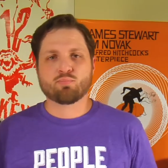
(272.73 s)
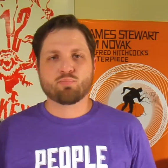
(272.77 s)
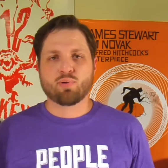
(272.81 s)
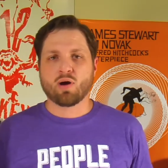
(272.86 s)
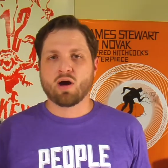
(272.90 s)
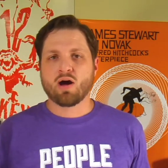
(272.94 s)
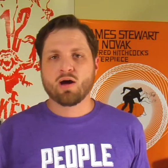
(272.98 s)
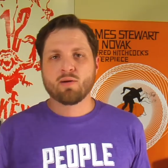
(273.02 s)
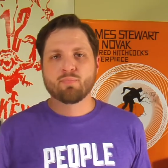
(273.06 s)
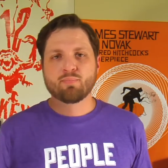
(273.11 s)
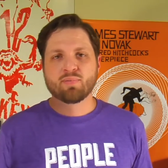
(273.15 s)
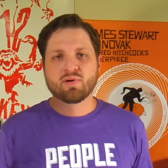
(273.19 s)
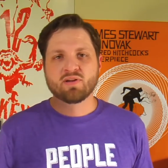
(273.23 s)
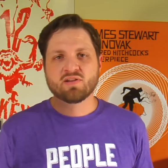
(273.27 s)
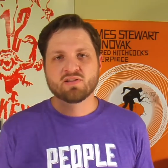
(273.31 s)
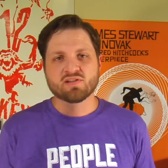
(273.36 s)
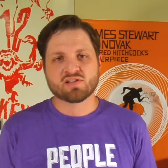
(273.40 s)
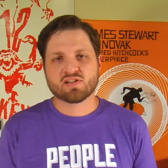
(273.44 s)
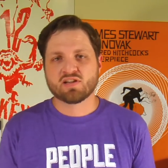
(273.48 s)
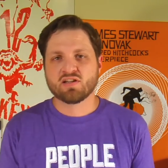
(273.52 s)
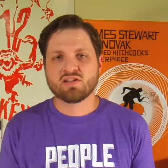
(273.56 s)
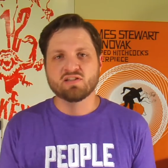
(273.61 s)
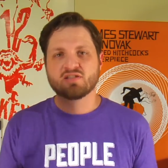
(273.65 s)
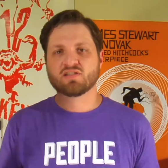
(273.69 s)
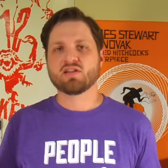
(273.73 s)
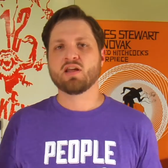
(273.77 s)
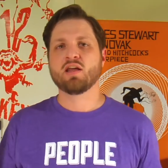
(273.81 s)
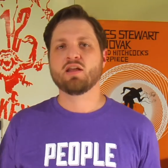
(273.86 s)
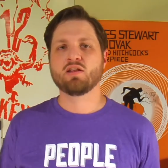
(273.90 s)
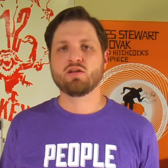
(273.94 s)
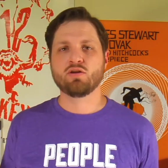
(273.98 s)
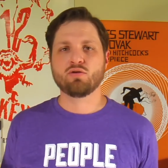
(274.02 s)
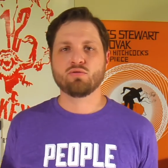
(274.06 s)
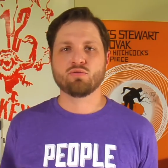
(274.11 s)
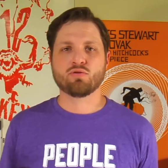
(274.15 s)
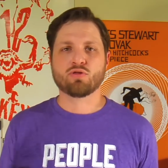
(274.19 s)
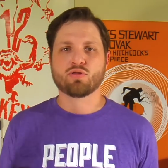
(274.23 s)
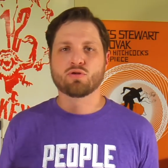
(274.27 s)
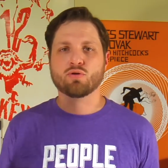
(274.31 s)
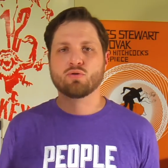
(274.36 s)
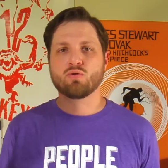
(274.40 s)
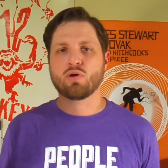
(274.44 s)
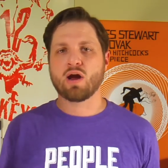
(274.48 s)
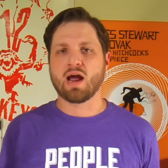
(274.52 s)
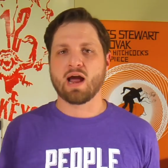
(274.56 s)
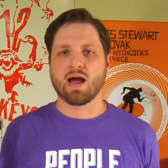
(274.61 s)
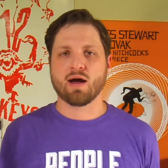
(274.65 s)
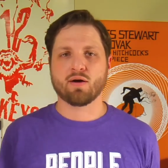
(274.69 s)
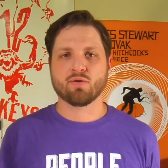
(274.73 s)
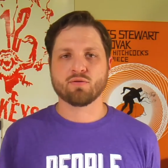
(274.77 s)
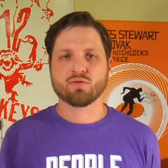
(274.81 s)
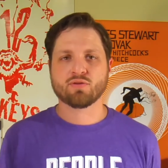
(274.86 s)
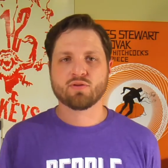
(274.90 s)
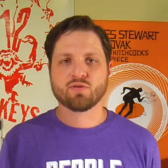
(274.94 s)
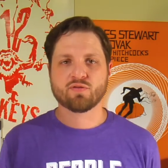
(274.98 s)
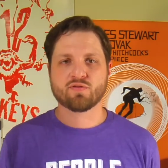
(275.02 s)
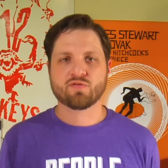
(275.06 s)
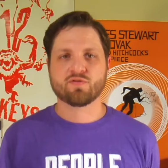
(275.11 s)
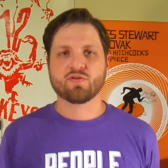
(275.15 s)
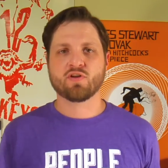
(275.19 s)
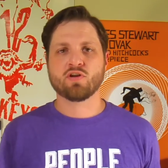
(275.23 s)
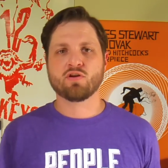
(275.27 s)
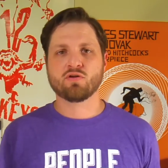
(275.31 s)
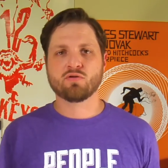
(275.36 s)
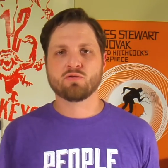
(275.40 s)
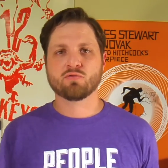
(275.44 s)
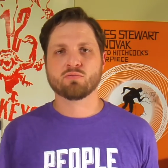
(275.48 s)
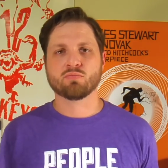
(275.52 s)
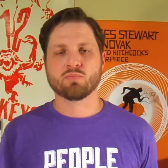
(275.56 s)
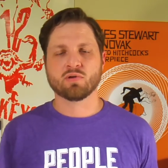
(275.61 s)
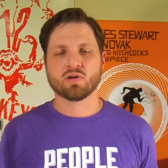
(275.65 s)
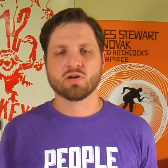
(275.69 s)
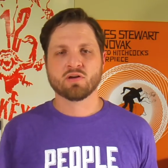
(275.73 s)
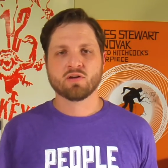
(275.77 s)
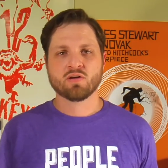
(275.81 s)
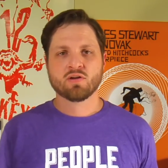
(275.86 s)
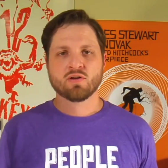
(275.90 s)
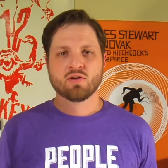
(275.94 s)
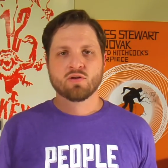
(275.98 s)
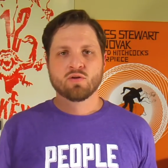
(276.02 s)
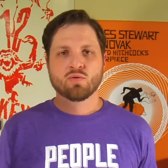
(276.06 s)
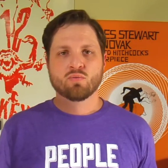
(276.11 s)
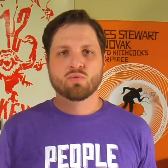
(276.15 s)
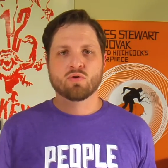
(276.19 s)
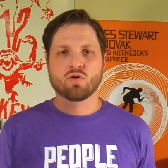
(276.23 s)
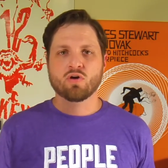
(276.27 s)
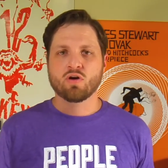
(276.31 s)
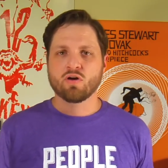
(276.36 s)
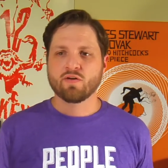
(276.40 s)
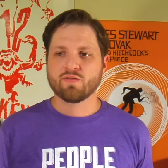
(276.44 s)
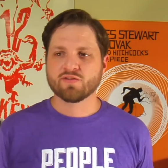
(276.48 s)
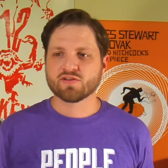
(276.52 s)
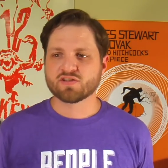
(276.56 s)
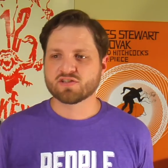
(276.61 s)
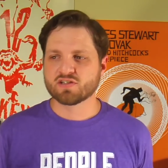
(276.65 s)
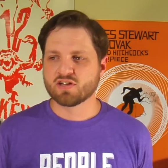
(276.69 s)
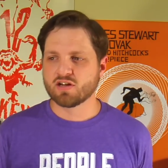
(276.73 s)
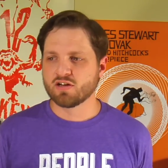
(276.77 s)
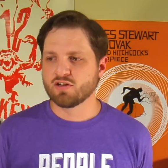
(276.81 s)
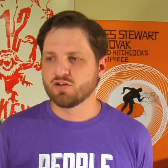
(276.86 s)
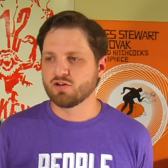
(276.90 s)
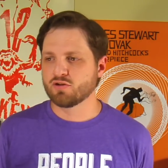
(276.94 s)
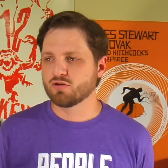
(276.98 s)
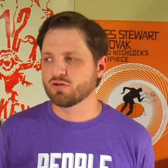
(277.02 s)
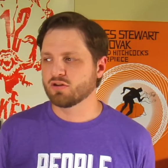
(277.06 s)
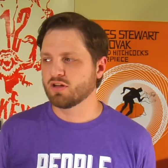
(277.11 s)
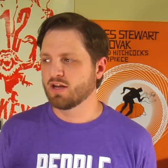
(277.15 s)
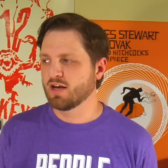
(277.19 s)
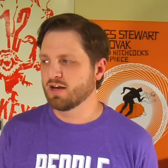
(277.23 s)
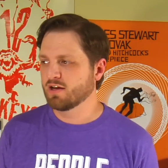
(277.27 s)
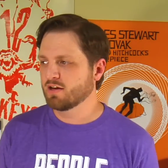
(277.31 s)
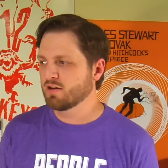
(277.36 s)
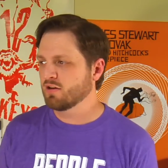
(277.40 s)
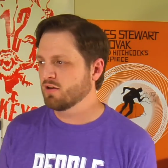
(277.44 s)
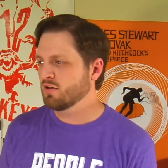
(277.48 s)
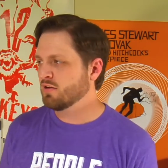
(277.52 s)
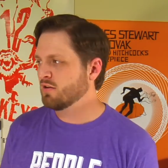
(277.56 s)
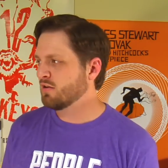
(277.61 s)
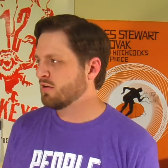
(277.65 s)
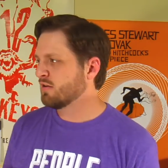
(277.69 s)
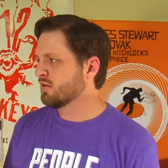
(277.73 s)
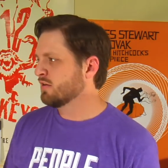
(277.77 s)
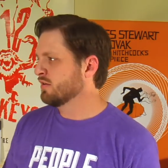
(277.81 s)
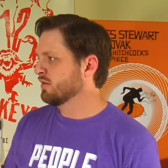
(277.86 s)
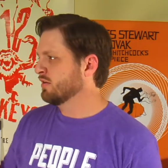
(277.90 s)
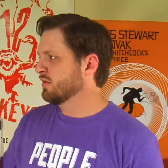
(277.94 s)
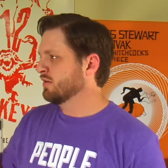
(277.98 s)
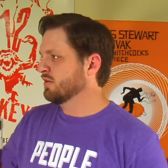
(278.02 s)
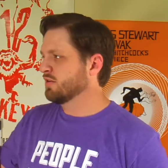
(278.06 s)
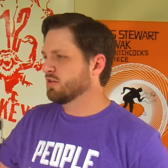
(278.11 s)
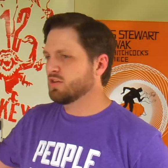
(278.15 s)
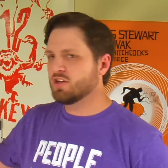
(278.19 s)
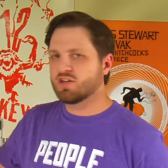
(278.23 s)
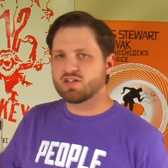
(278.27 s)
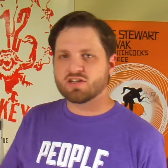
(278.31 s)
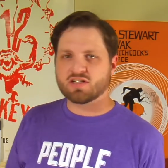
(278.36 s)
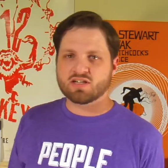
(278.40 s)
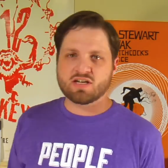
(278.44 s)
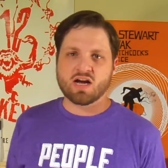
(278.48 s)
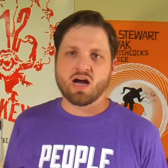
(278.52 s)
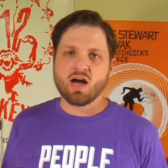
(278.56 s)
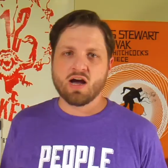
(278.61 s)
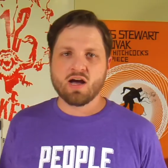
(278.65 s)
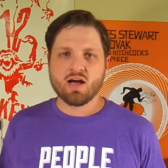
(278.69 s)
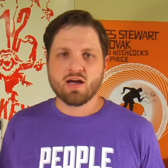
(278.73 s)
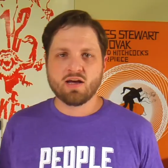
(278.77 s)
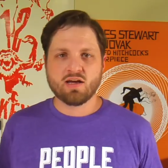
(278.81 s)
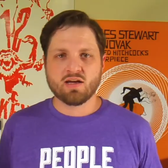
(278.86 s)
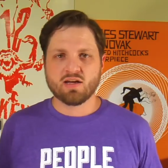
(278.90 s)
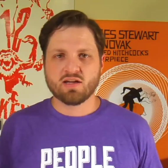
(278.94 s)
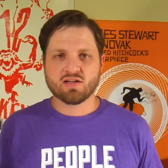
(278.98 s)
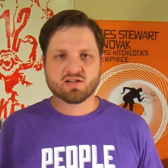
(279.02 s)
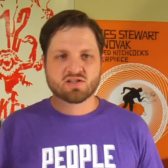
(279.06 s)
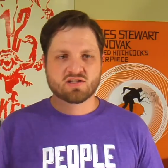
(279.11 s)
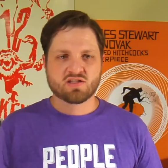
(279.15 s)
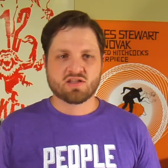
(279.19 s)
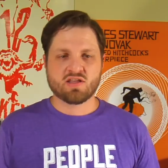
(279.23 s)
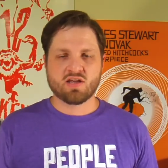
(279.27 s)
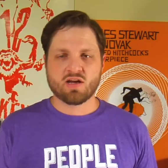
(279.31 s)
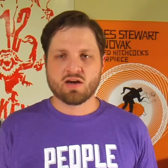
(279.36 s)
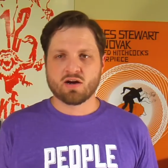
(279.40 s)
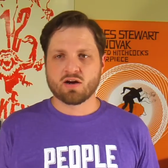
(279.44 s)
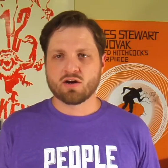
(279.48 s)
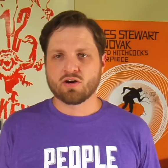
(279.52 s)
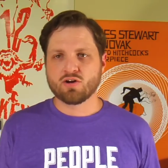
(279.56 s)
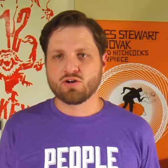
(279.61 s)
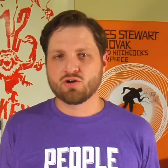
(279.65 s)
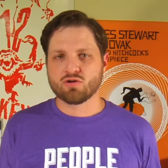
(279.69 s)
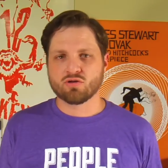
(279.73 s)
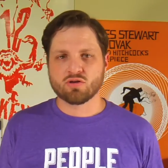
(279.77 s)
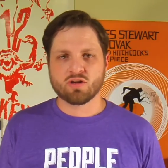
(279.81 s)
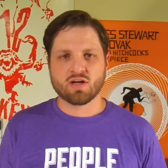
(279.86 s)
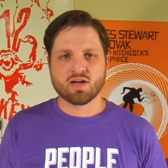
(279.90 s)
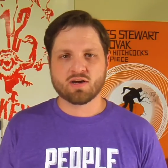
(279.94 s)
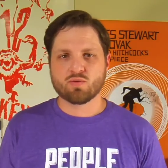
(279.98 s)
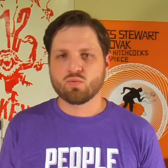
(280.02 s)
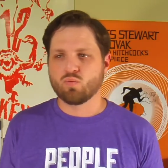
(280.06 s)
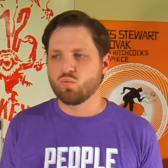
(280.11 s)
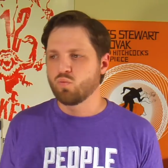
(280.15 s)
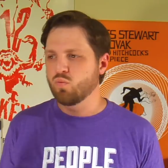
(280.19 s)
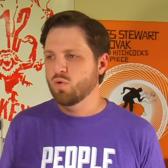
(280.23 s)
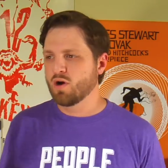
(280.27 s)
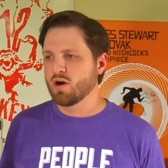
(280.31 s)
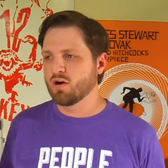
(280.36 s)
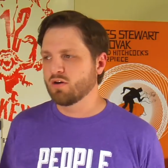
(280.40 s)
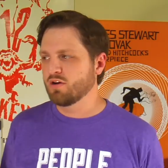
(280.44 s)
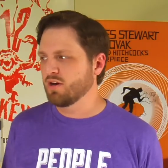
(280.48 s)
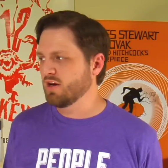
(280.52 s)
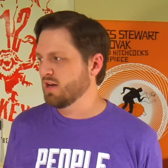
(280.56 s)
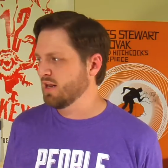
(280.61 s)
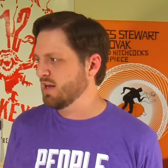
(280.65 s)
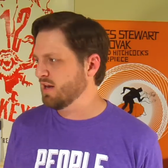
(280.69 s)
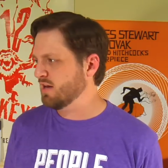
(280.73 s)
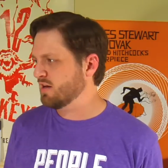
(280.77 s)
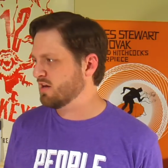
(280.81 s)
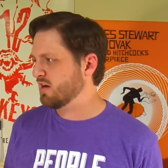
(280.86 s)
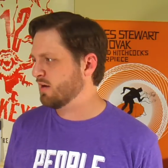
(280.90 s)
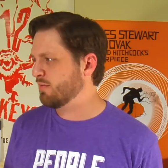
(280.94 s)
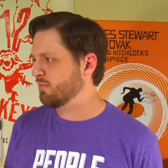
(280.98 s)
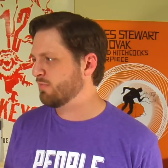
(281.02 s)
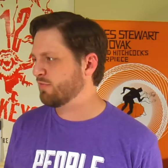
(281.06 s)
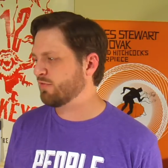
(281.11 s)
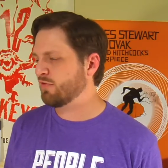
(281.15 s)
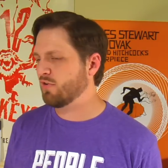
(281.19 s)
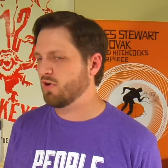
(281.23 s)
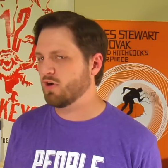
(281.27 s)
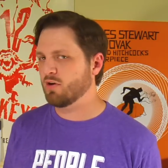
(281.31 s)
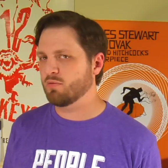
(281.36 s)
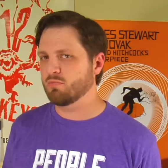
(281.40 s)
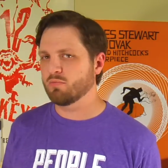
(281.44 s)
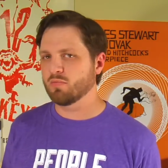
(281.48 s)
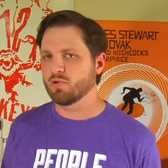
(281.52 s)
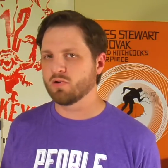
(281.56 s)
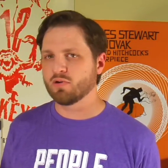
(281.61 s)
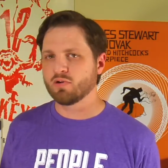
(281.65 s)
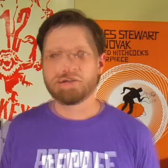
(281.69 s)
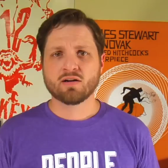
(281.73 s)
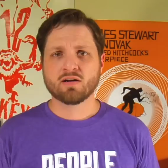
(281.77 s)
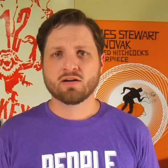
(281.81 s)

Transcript: pop-ins continued throughout the film, where all of a sudden you're like, this guy is there, and you're like, where did he come from?